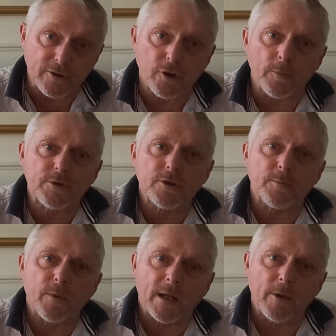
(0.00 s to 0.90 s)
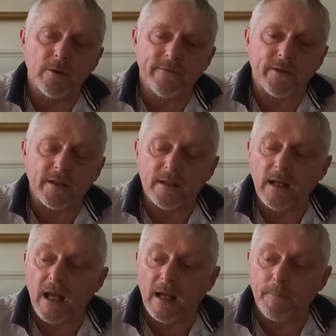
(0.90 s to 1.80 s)
it chopped up when I'm over there
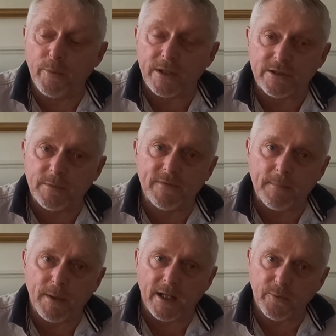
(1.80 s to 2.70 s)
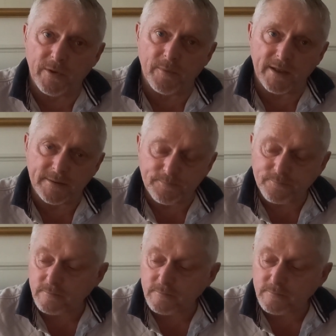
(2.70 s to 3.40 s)
and bring some of it back with me,